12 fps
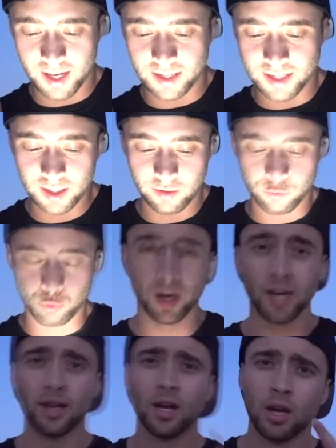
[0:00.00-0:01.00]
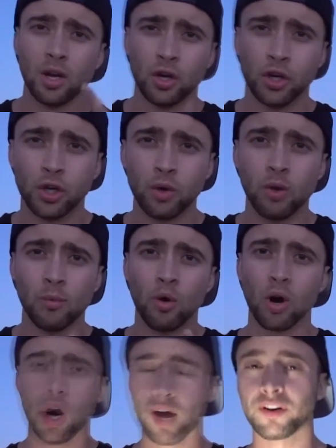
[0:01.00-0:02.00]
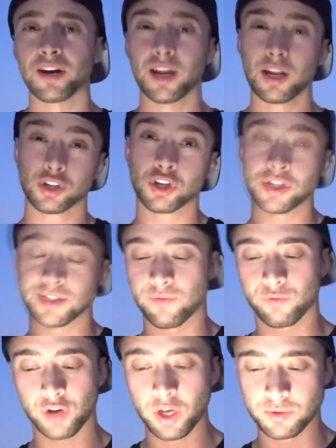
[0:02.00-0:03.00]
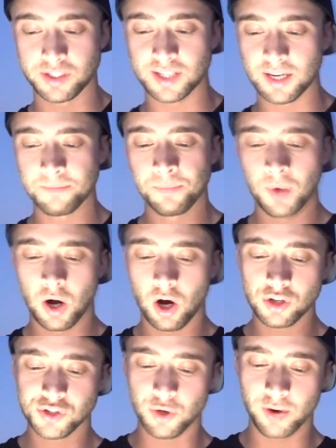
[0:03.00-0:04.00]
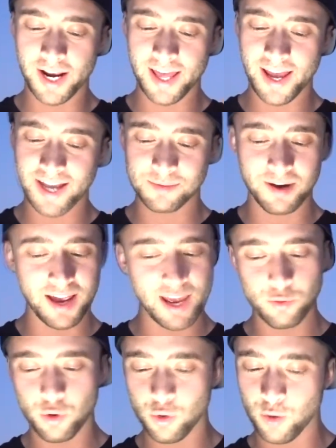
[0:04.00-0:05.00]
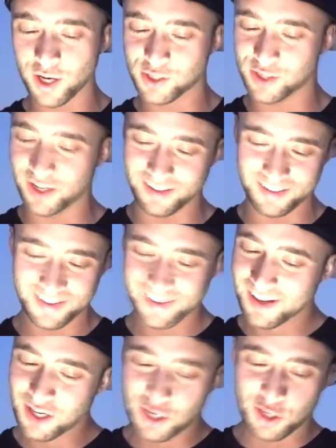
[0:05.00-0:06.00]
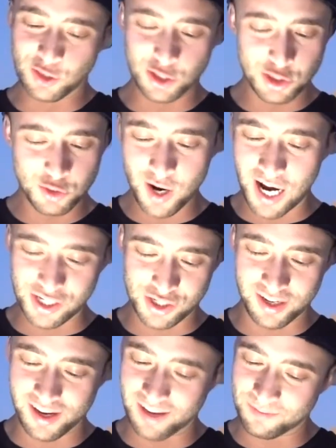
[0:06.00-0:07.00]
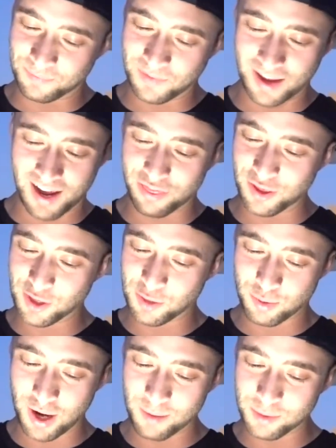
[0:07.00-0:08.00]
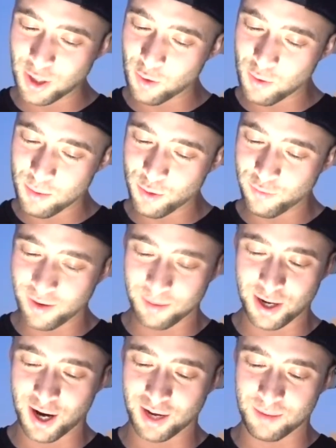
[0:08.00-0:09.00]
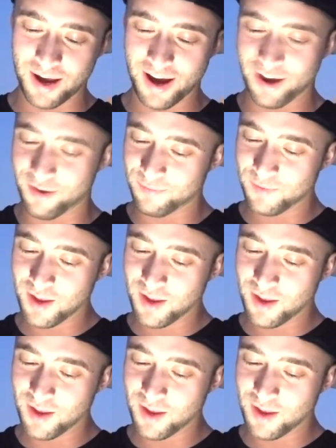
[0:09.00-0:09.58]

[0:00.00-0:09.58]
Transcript: and deadlift weight? Do it more often, increase the frequency. Also, gotta ask my annual question. Did you watch it yet? I think you probably know what movie I'm talking about.